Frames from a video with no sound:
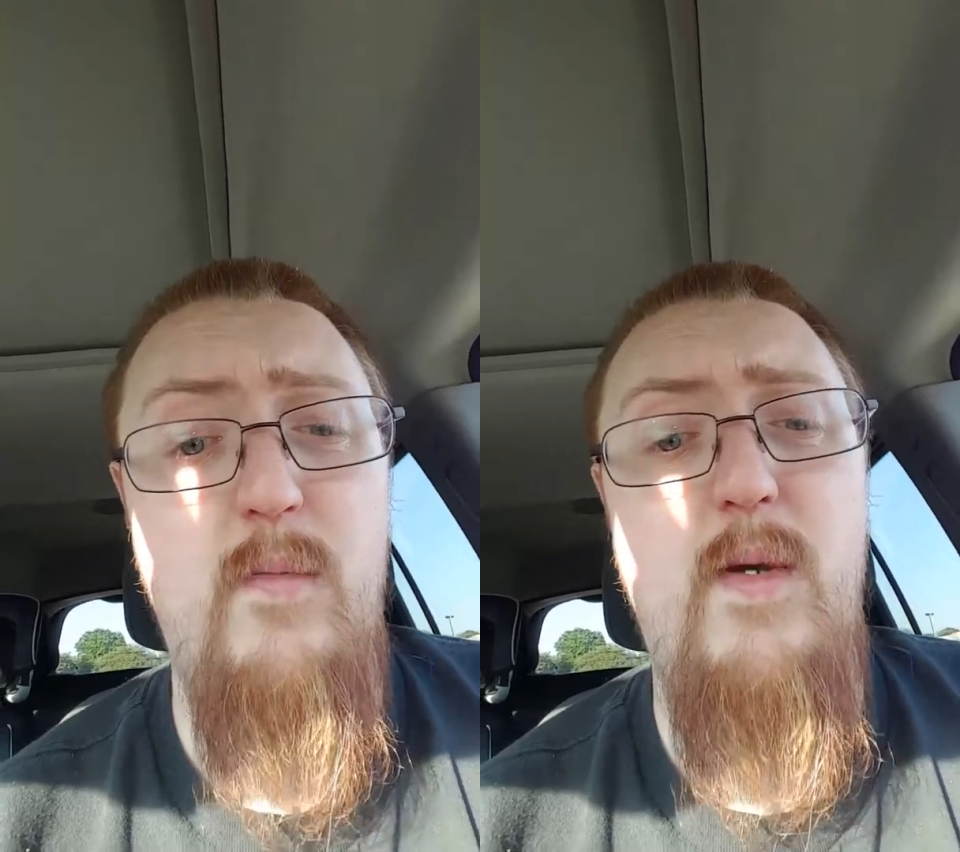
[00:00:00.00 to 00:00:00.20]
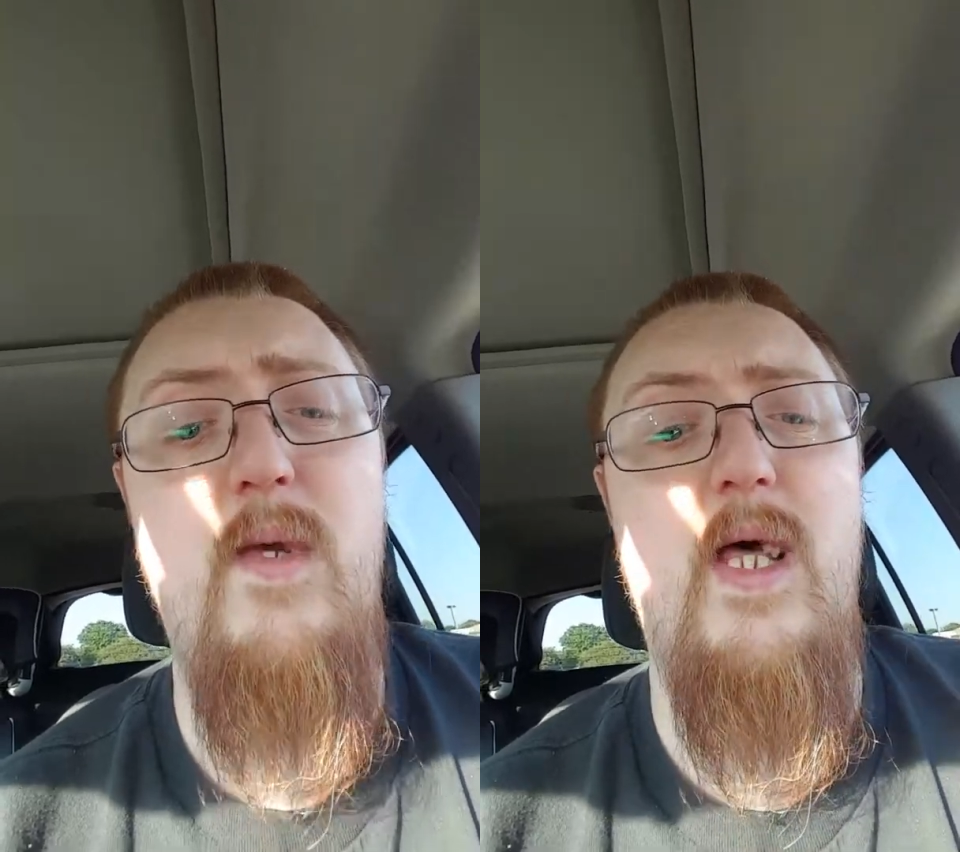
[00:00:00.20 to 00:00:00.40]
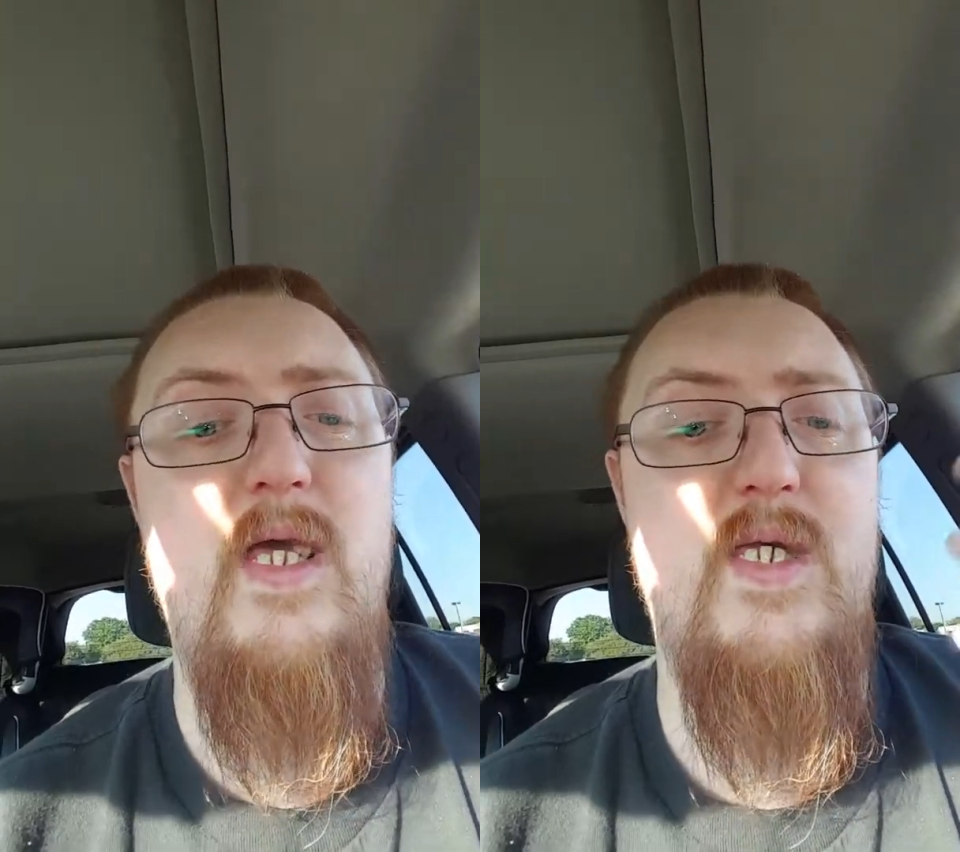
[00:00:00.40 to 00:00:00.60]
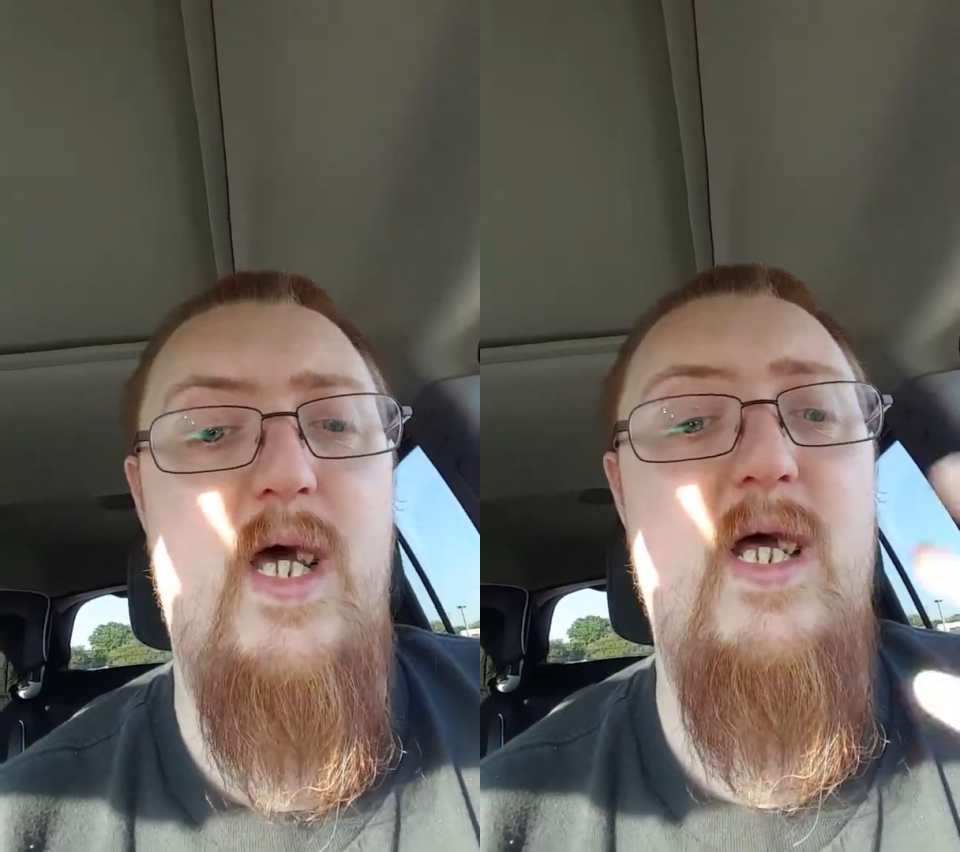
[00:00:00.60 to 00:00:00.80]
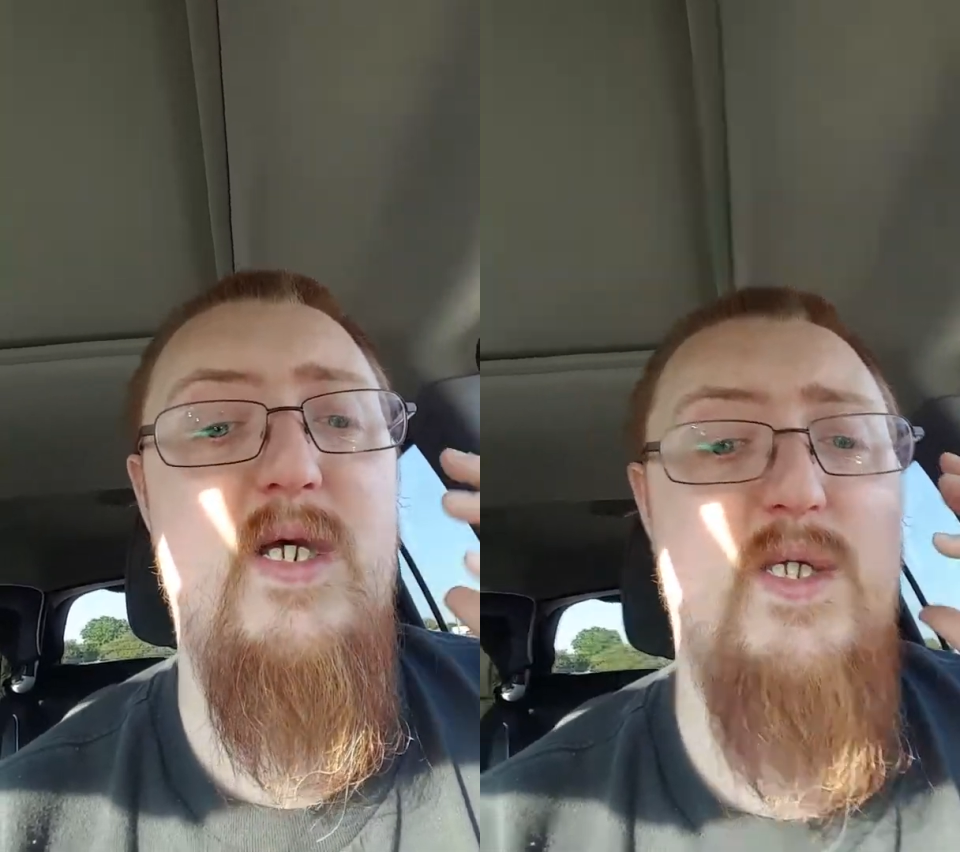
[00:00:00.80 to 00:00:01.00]
It may be like
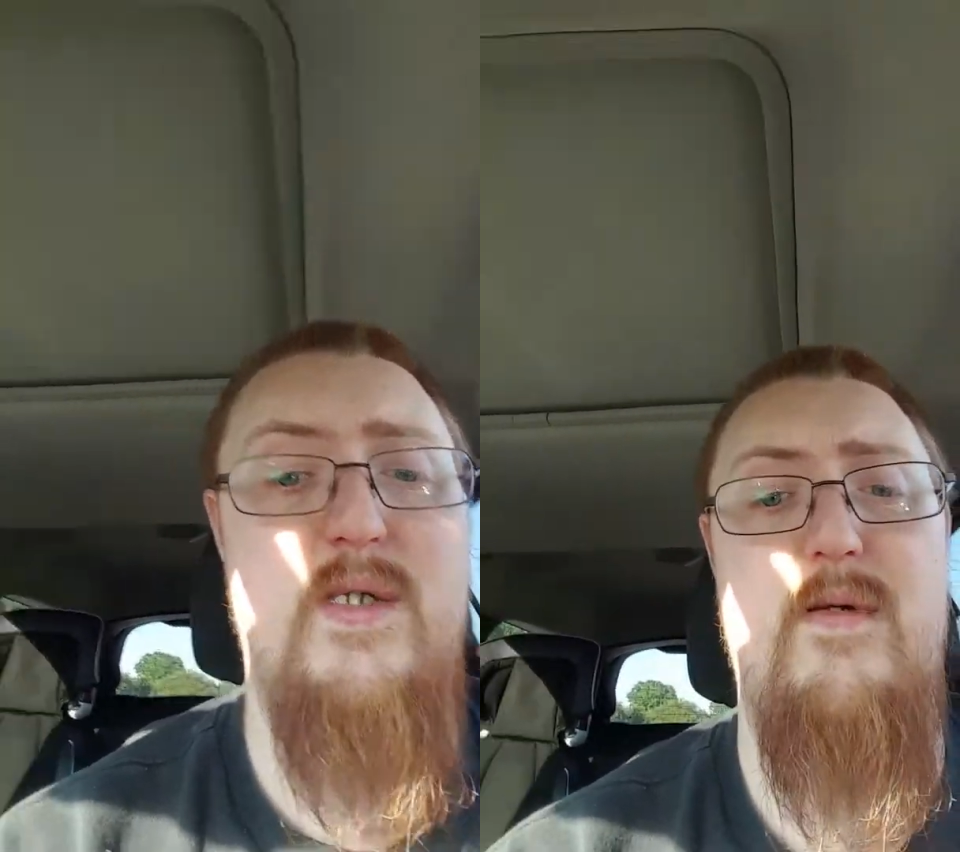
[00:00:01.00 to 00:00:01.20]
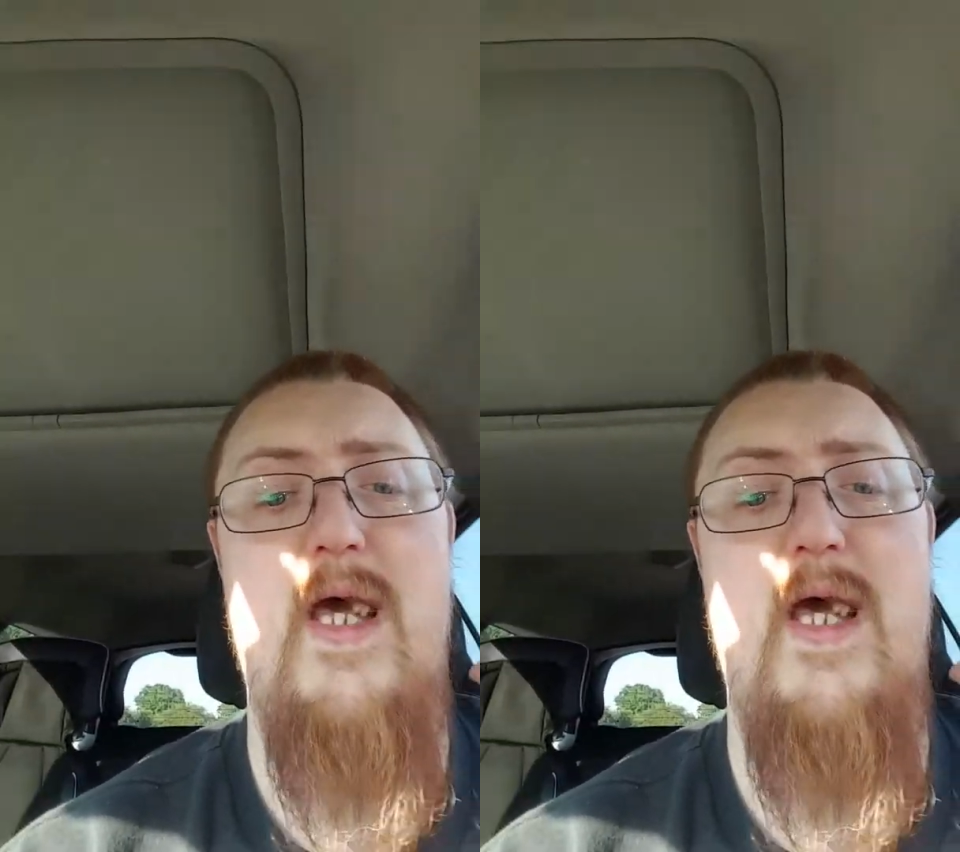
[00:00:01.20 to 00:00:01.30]
sinus